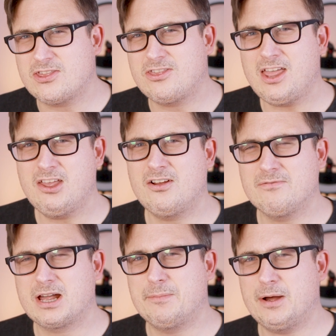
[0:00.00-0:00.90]
think
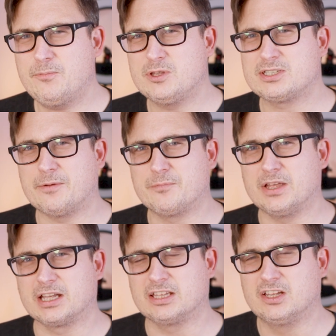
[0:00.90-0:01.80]
I've come up with
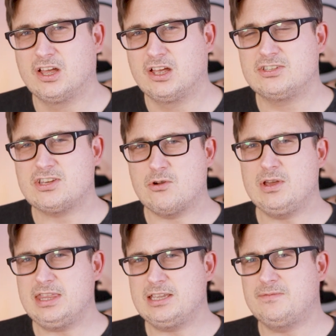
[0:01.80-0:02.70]
something. So
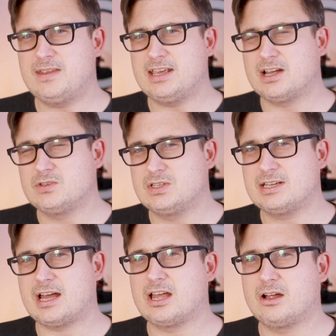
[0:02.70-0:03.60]
in this video
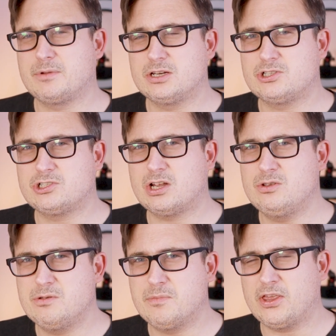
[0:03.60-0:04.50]
today, I'm going to show
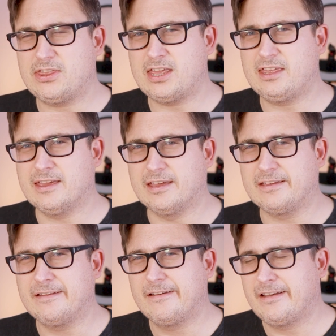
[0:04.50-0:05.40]
you my
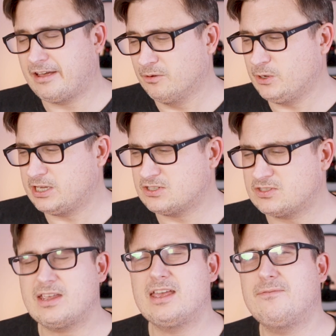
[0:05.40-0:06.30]
thinking and we can
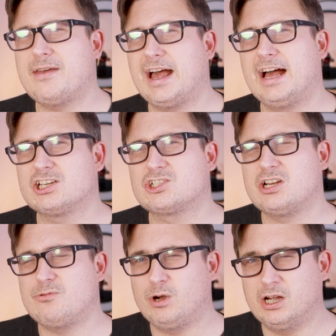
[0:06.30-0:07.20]
see if it
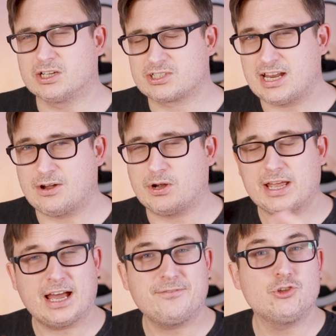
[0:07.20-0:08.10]
actually works. Now, I
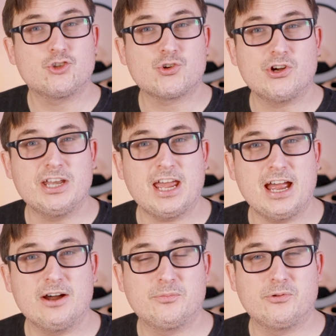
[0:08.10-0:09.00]
haven't tried it
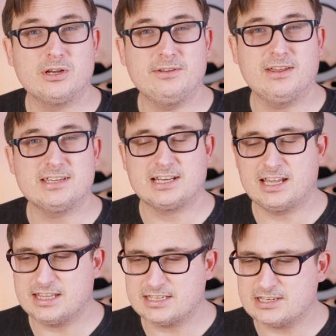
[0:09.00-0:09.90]
out
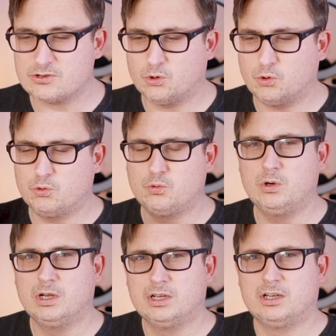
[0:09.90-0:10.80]
previously. This is
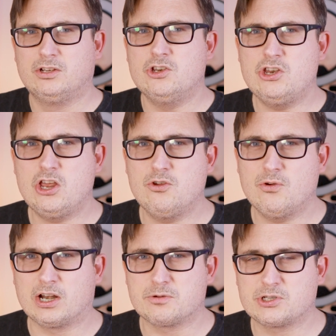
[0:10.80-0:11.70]
all
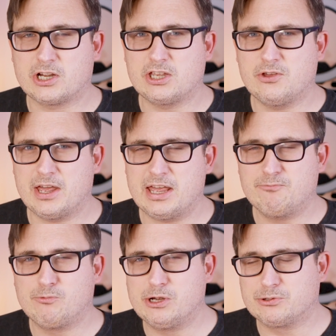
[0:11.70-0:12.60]
new and I'm showing you it
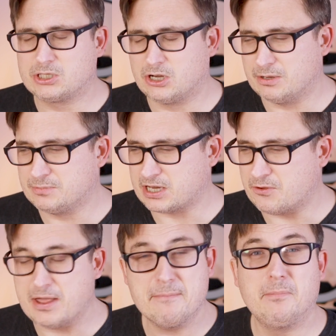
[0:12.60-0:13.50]
in real time,
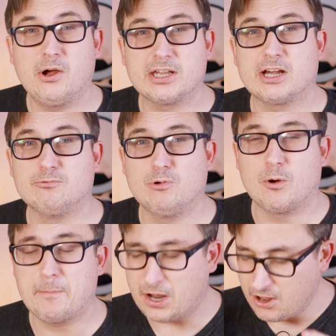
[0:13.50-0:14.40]
so it might go
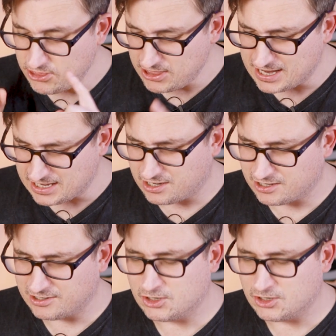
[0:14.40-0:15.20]
wrong, but I think